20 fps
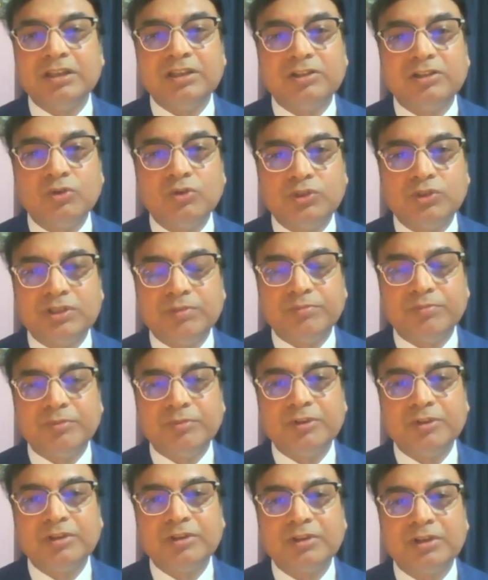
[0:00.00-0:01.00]
inclusive
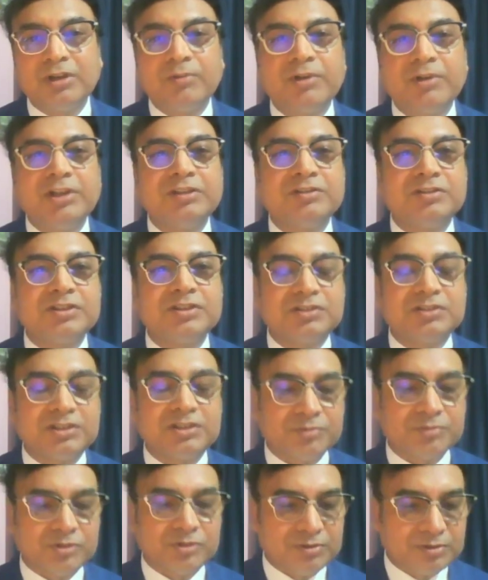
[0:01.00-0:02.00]
governing
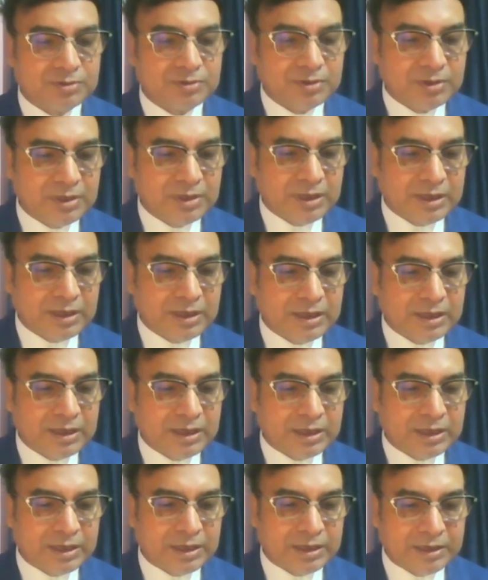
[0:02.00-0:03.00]
systems
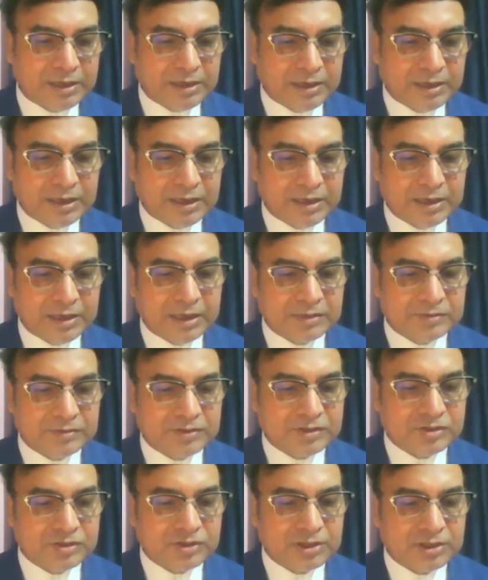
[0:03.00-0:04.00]
uh,
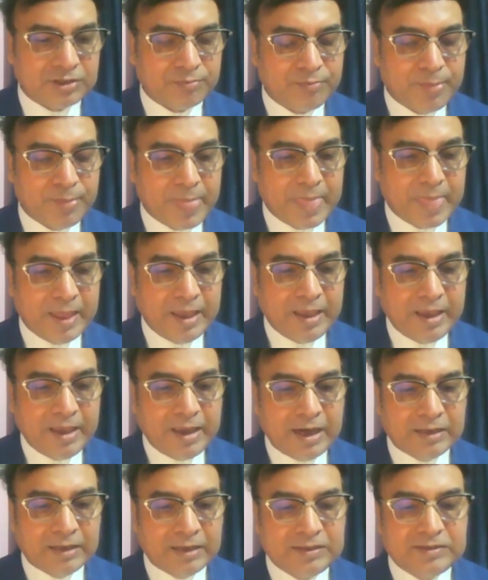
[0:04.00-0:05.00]
as a result.
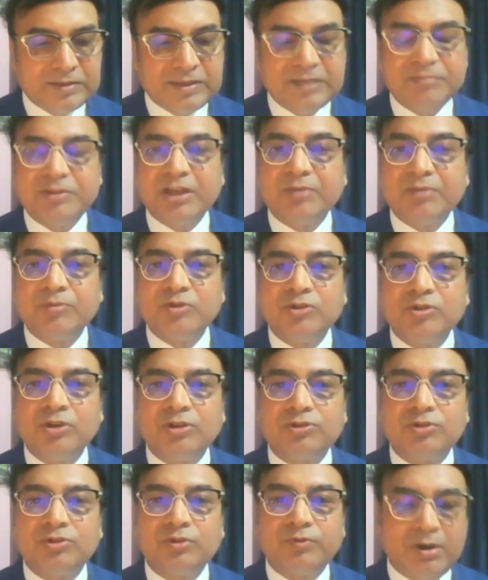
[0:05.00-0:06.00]
At the same time, we
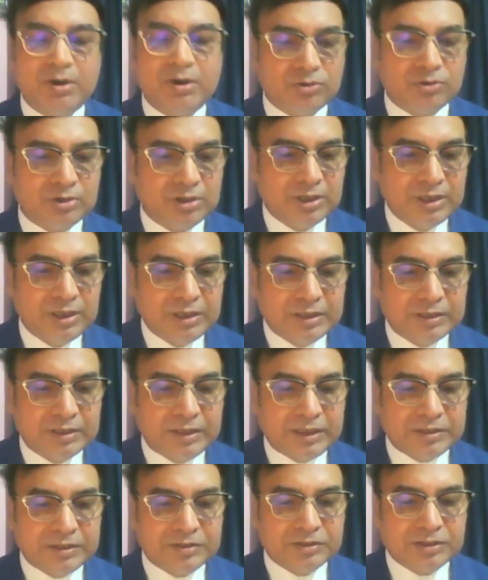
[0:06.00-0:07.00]
also found
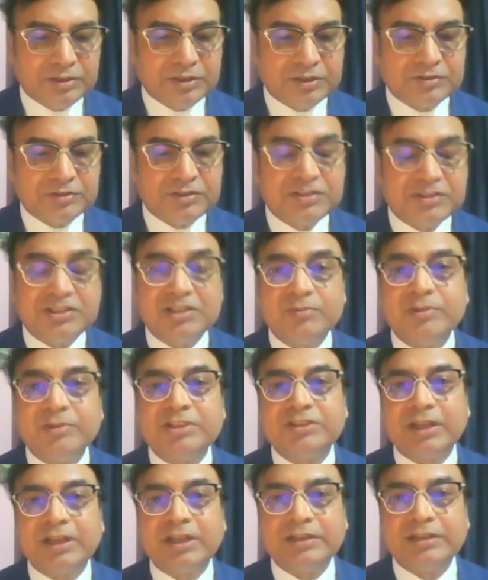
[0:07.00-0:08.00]
that
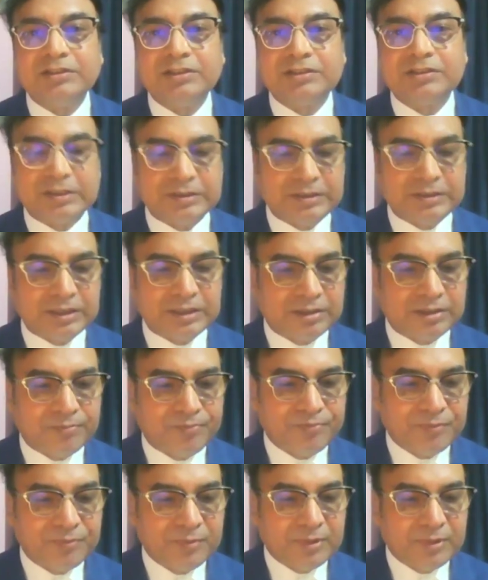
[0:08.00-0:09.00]
systemic challenges are
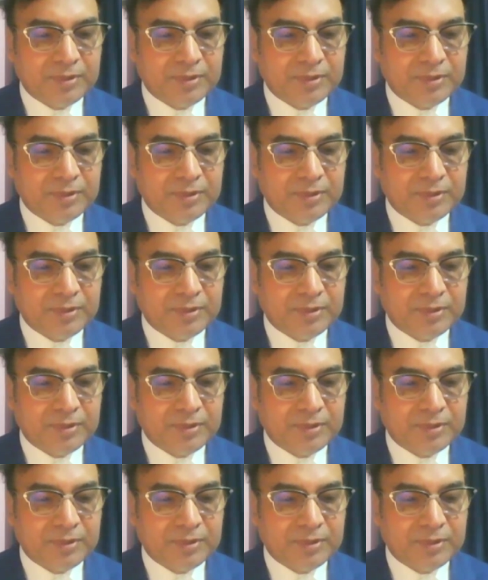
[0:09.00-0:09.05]
there: